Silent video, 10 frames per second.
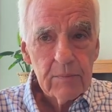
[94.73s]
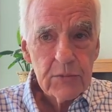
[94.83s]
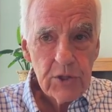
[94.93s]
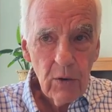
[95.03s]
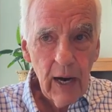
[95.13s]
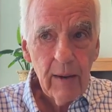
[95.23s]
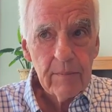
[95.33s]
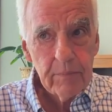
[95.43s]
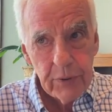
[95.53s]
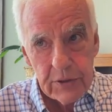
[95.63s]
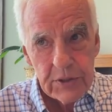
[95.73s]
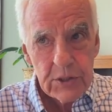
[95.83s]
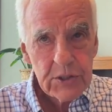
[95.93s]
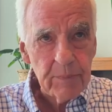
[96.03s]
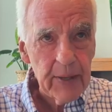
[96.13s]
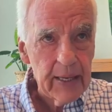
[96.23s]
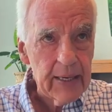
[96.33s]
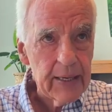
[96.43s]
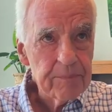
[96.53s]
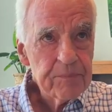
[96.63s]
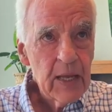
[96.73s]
So I'm participating,